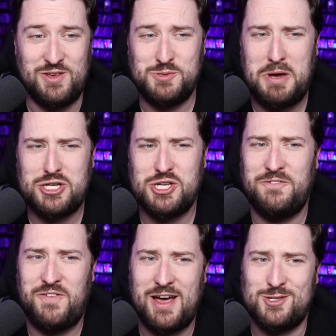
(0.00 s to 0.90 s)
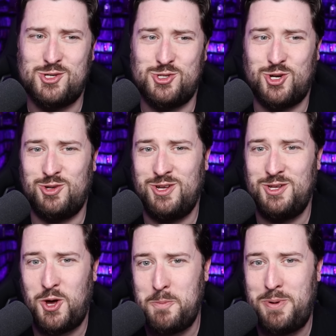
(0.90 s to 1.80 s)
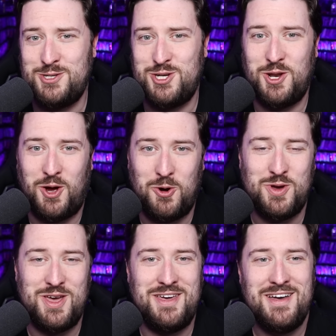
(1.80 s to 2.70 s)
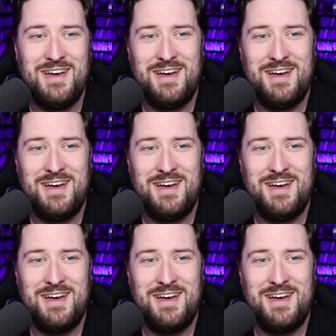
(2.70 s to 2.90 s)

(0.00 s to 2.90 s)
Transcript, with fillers: The special effects are certainly low budget and hokey.